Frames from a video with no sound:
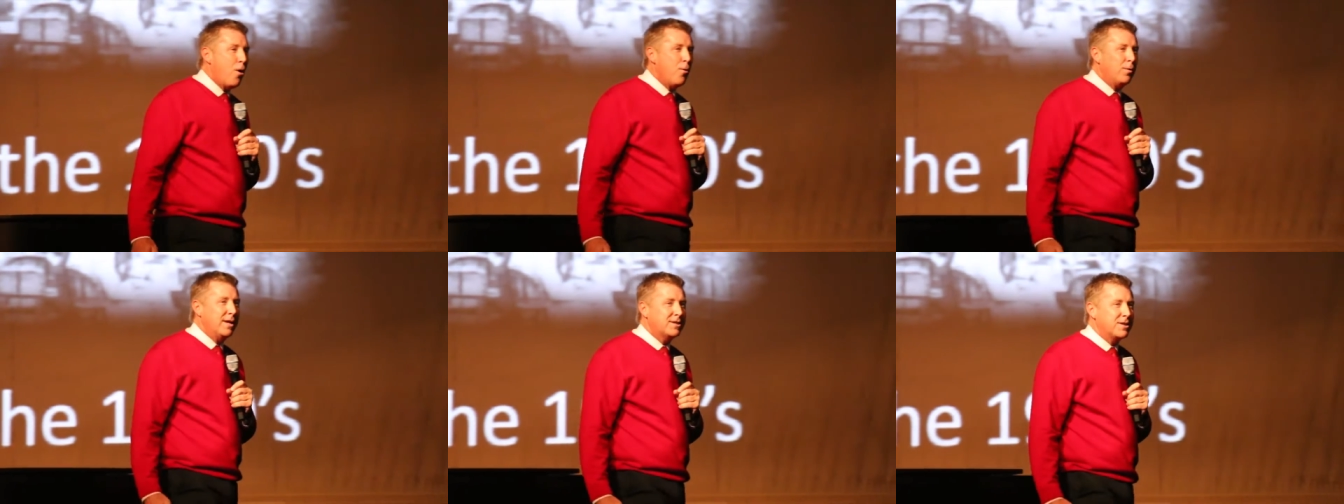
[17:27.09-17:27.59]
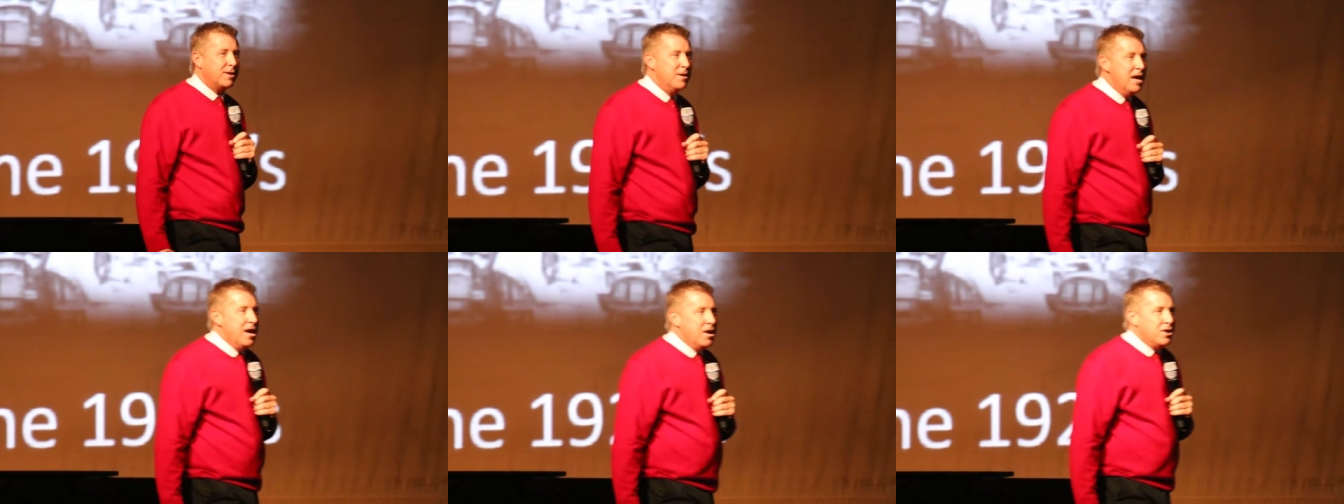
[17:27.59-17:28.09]
Oh,
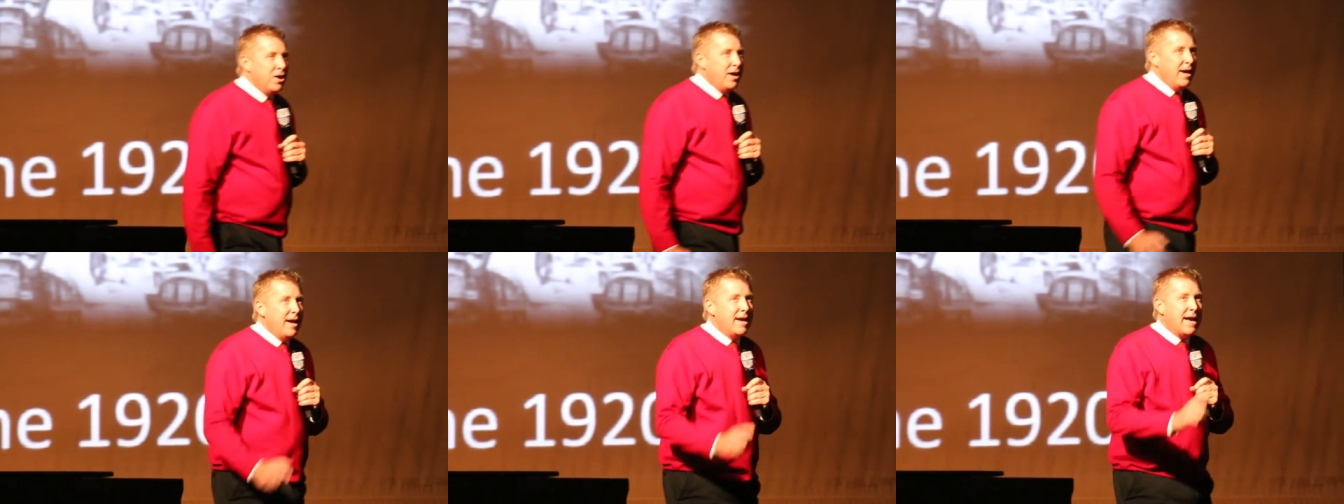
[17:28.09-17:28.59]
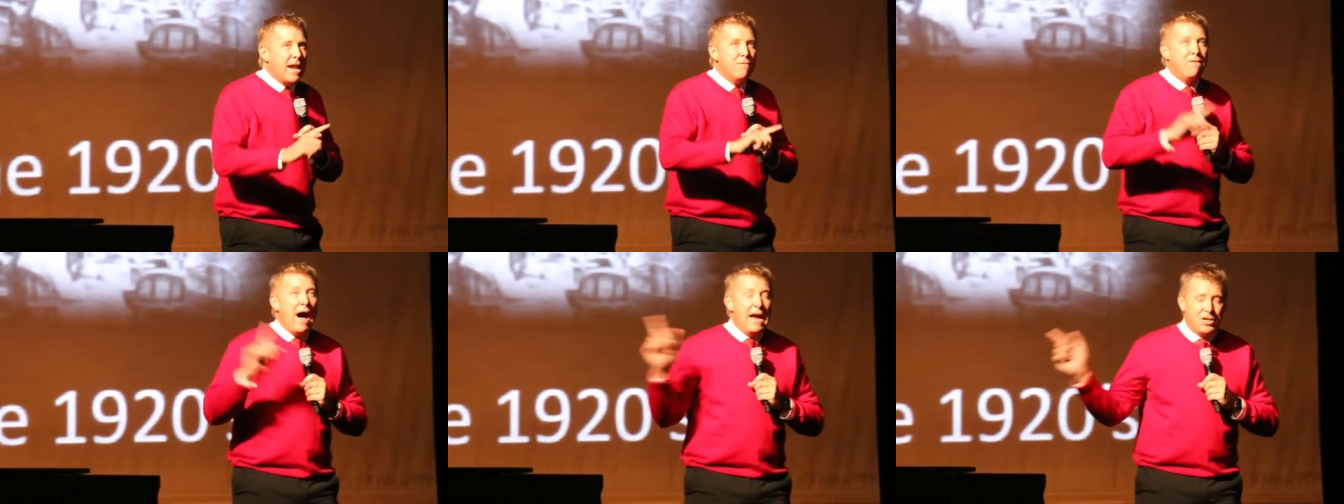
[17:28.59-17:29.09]
listen, he got
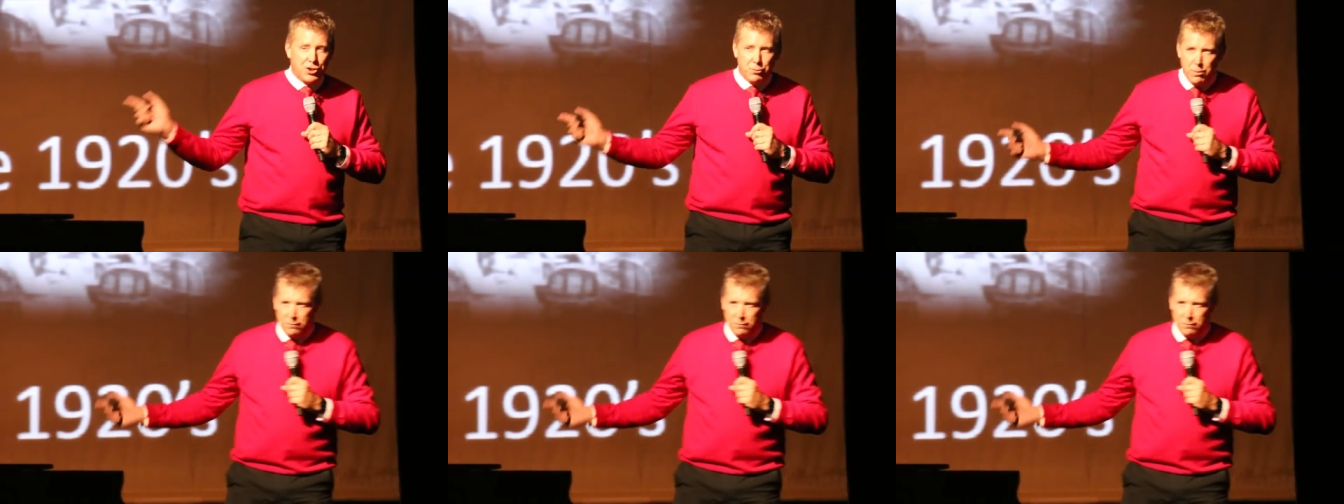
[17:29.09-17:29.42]
advice to